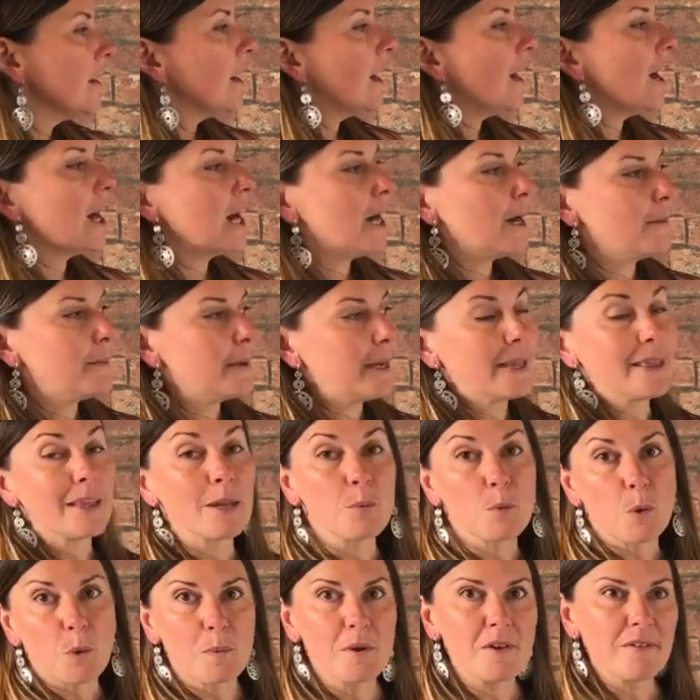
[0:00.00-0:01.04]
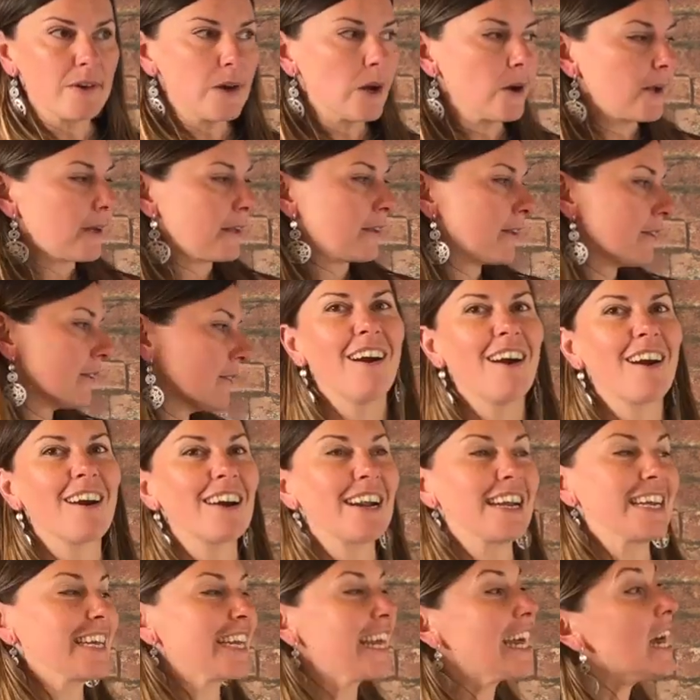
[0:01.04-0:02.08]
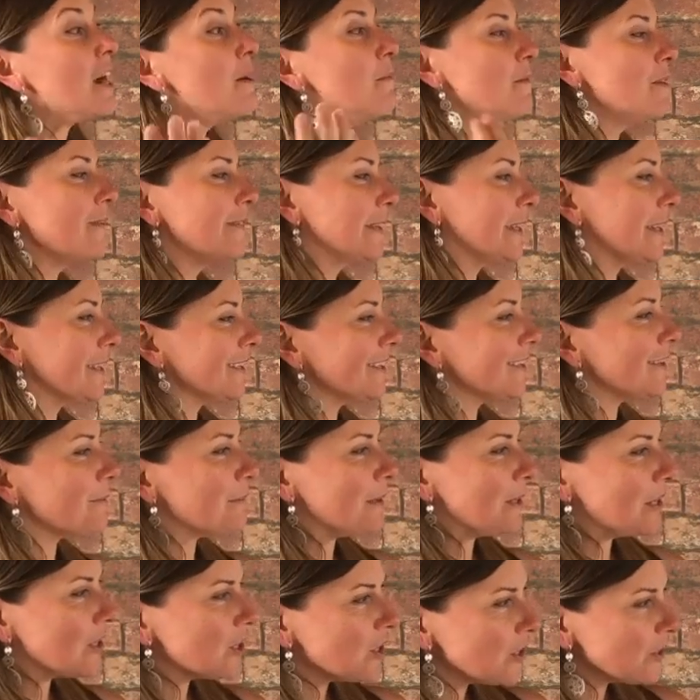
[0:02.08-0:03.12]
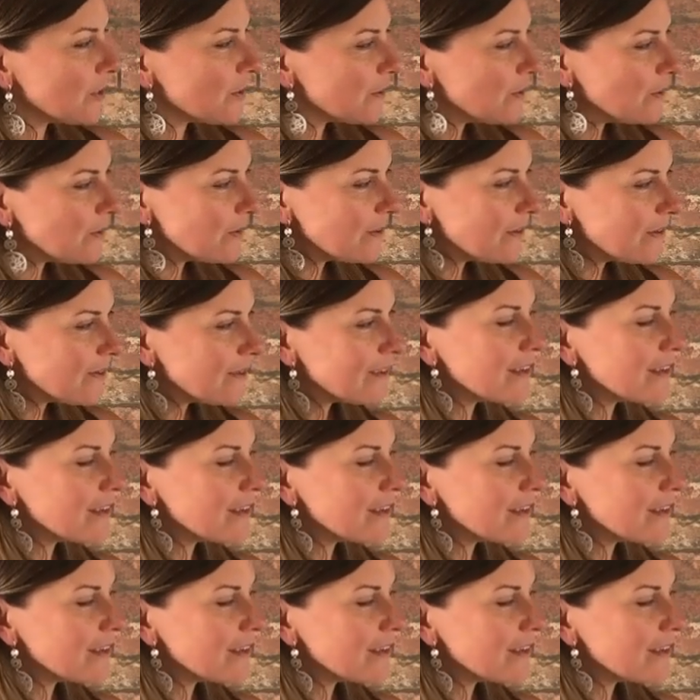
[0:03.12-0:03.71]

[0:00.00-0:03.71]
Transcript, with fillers: Um, and then we're moving on. All right, moving on to number two,